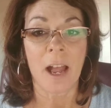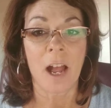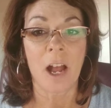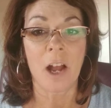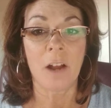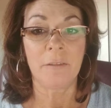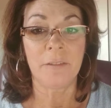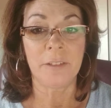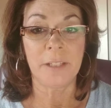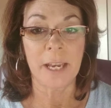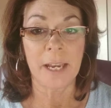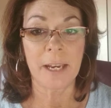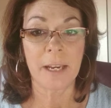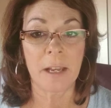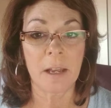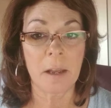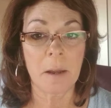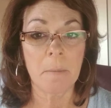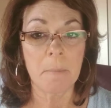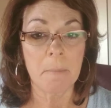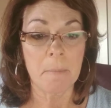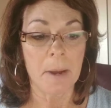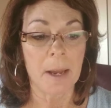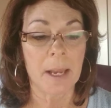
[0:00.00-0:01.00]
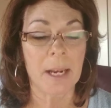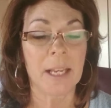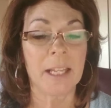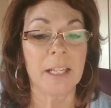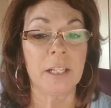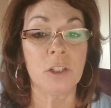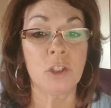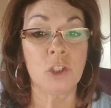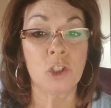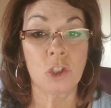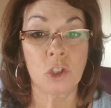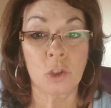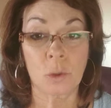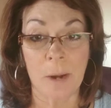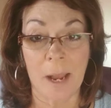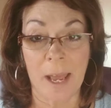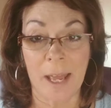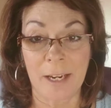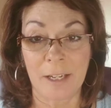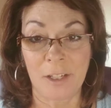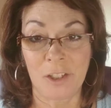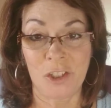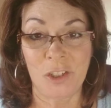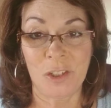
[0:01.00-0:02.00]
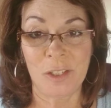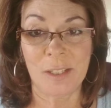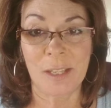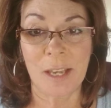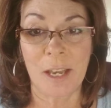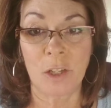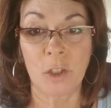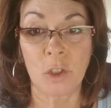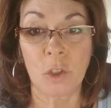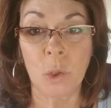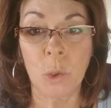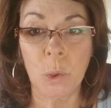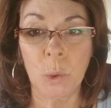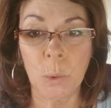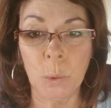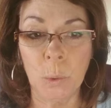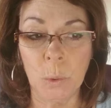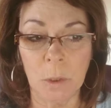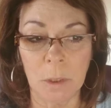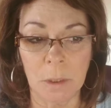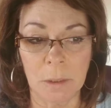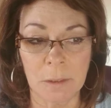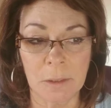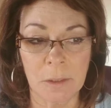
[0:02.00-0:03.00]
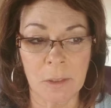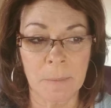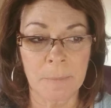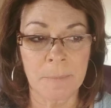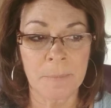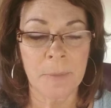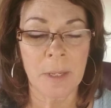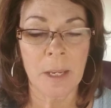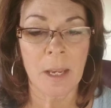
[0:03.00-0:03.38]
of Data Modeling Strategies and Tools.